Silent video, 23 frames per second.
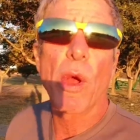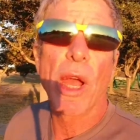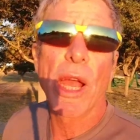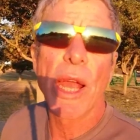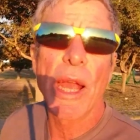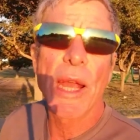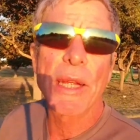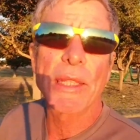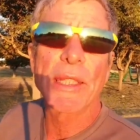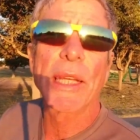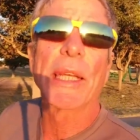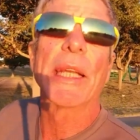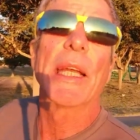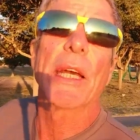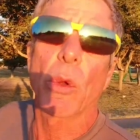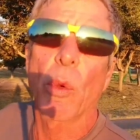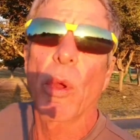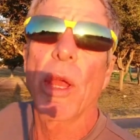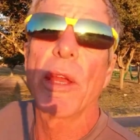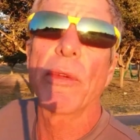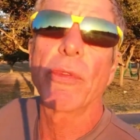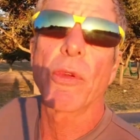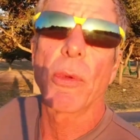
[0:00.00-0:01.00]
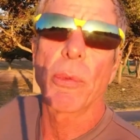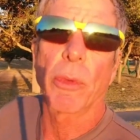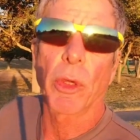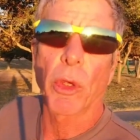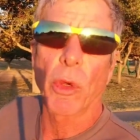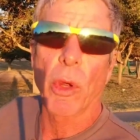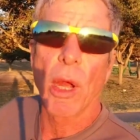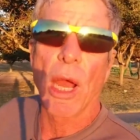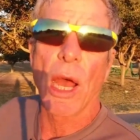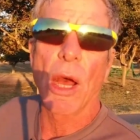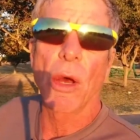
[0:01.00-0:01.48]
way to get away from the
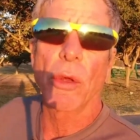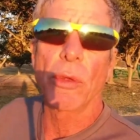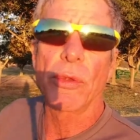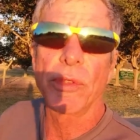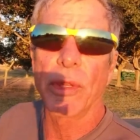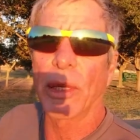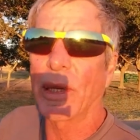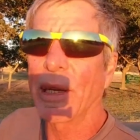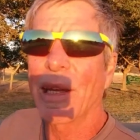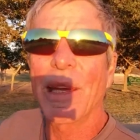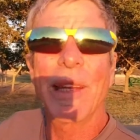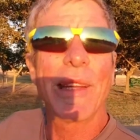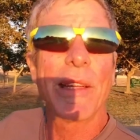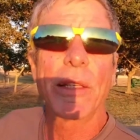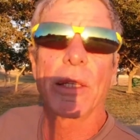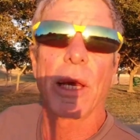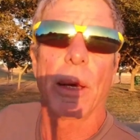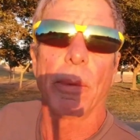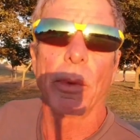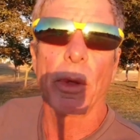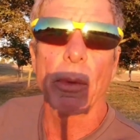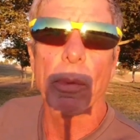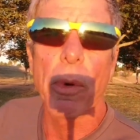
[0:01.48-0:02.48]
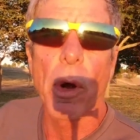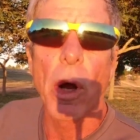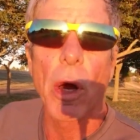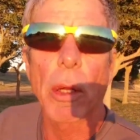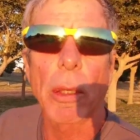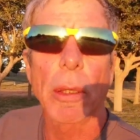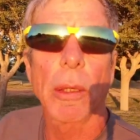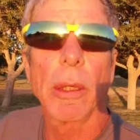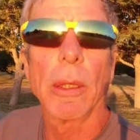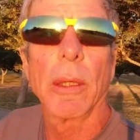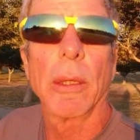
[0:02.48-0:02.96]
crowds at any time in the
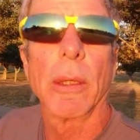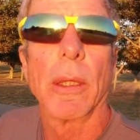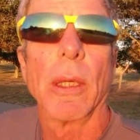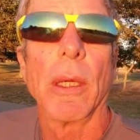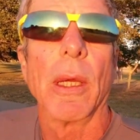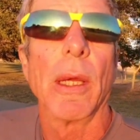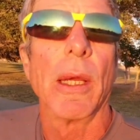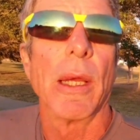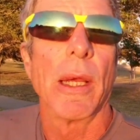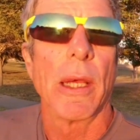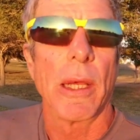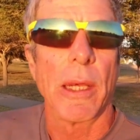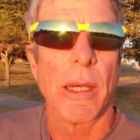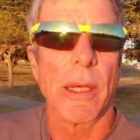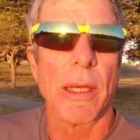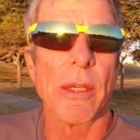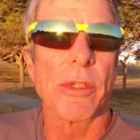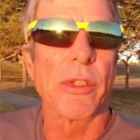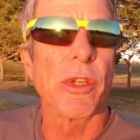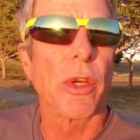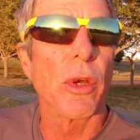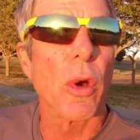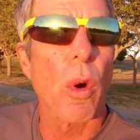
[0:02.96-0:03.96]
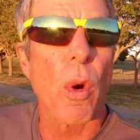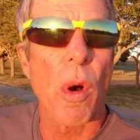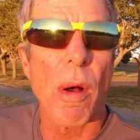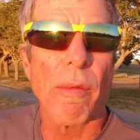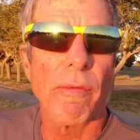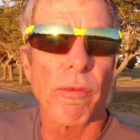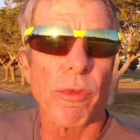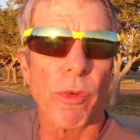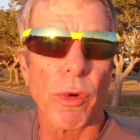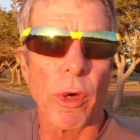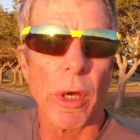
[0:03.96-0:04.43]
park is to go
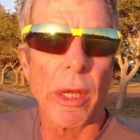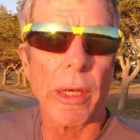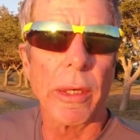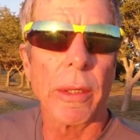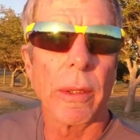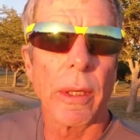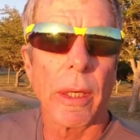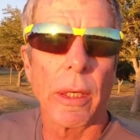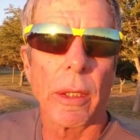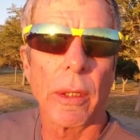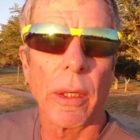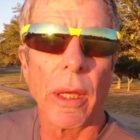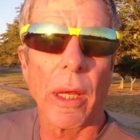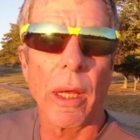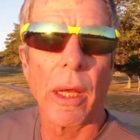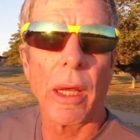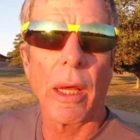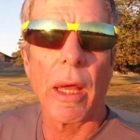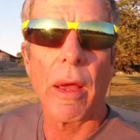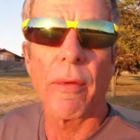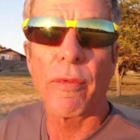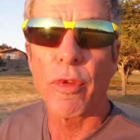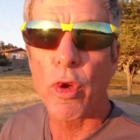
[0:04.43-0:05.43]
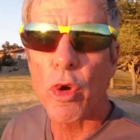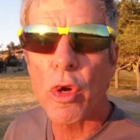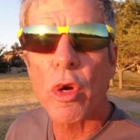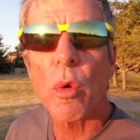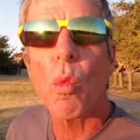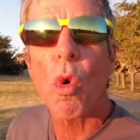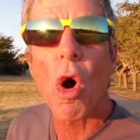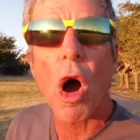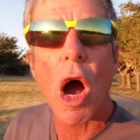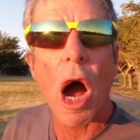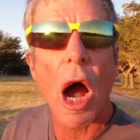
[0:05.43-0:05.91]
on foot. If you
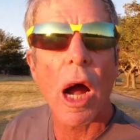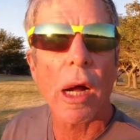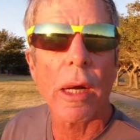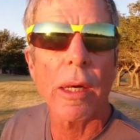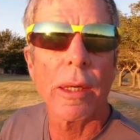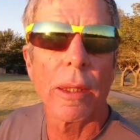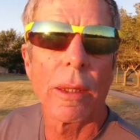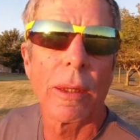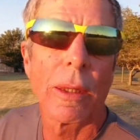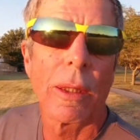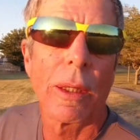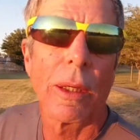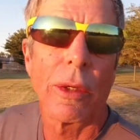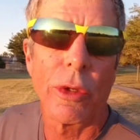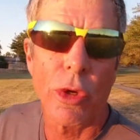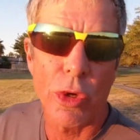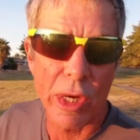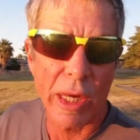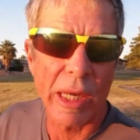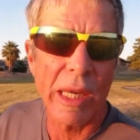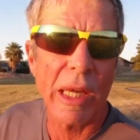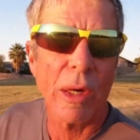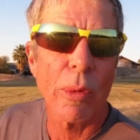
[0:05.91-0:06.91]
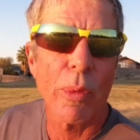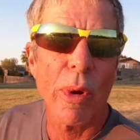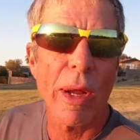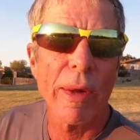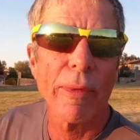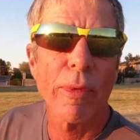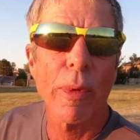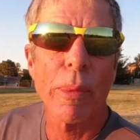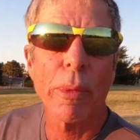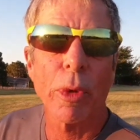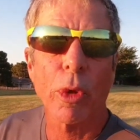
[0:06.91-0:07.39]
can walk, you can get
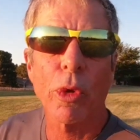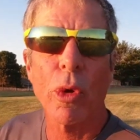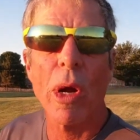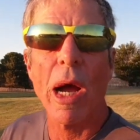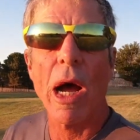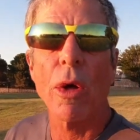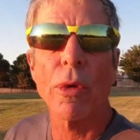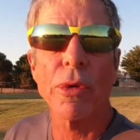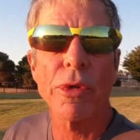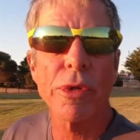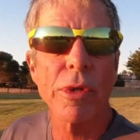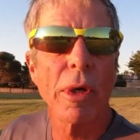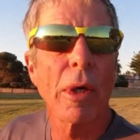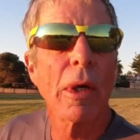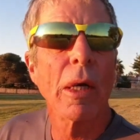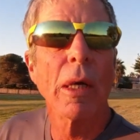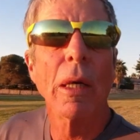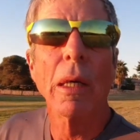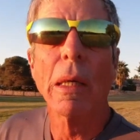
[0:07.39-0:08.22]
away from the crowds.